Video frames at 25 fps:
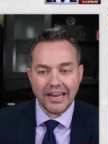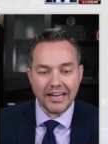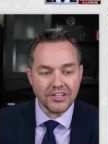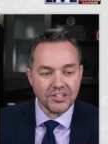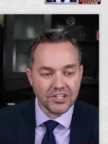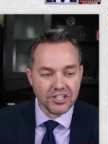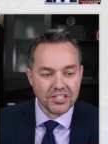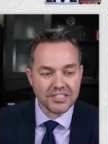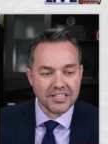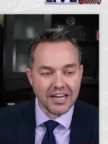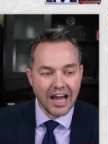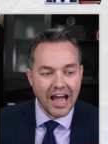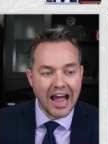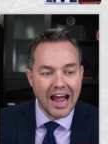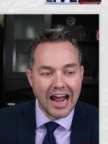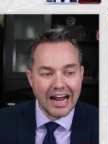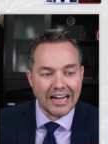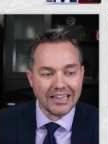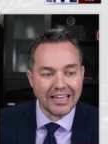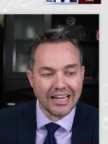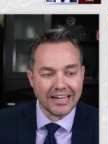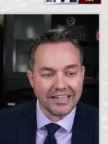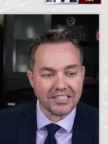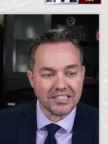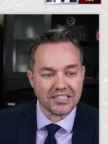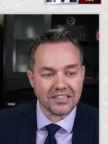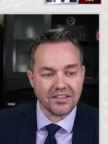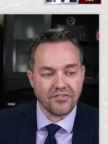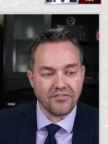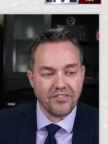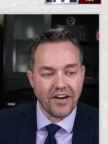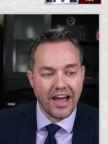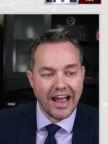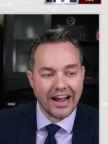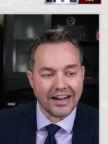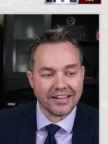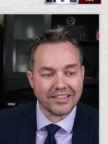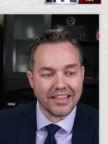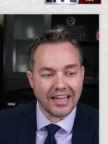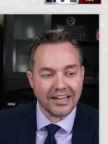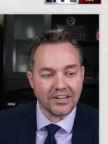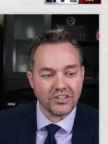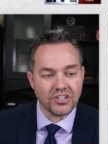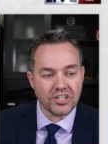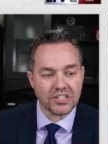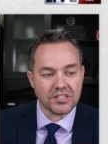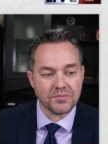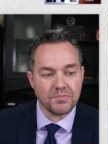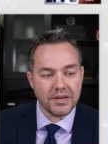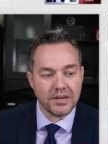And it just highlights the fact
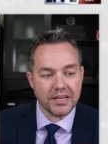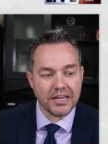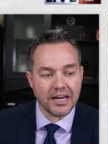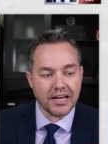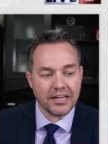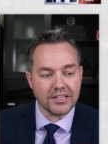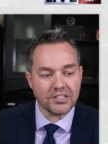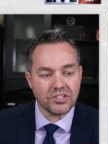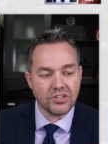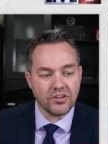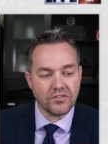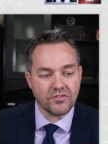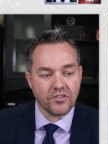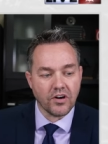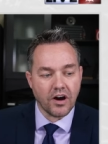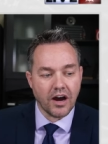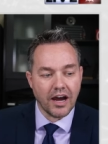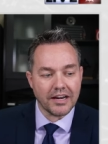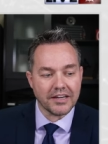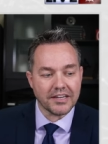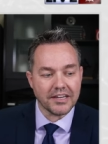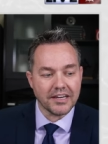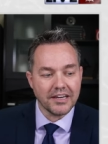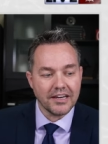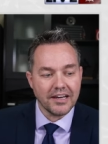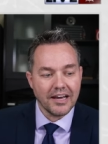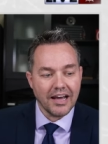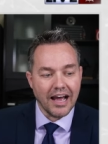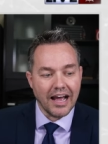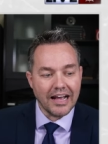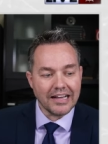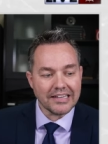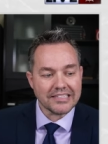that just because you've got